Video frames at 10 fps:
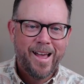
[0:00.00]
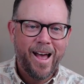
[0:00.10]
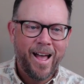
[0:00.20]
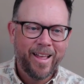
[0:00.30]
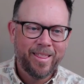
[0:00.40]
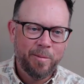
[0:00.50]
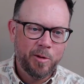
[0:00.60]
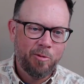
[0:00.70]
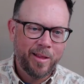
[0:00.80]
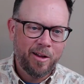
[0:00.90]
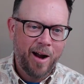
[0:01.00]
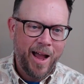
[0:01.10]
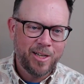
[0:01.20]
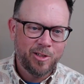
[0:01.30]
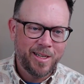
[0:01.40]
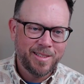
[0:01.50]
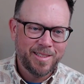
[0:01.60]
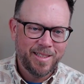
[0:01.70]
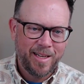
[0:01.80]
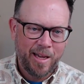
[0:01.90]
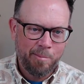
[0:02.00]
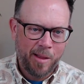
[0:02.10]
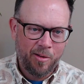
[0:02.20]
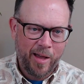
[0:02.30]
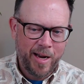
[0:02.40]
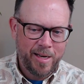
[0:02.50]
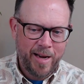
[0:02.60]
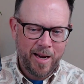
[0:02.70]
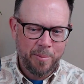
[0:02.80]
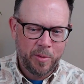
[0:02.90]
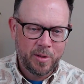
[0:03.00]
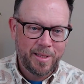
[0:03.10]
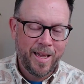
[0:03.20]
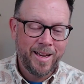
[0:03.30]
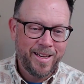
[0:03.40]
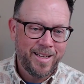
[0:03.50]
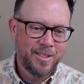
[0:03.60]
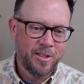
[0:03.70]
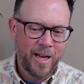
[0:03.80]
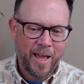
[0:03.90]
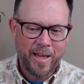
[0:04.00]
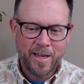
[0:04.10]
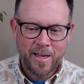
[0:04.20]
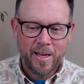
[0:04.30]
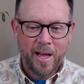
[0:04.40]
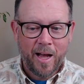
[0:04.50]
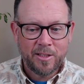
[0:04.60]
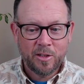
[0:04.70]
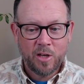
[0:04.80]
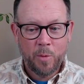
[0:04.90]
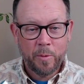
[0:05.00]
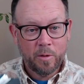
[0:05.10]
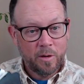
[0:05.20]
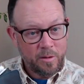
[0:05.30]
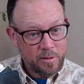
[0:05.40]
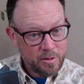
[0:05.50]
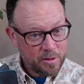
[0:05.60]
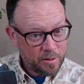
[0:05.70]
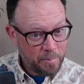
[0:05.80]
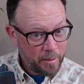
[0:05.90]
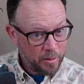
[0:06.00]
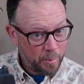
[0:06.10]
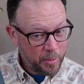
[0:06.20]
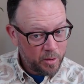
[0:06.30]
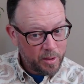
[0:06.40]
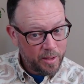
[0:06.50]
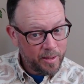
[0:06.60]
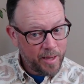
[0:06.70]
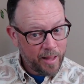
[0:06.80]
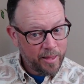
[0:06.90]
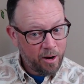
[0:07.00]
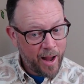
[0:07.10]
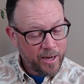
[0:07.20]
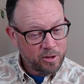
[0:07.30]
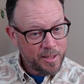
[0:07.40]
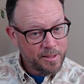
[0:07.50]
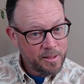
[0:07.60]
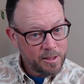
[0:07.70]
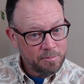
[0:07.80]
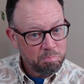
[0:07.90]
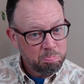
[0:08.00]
I get them to write their address in my little handy dandy book. And yesterday, I took over, took my little book, got their addresses,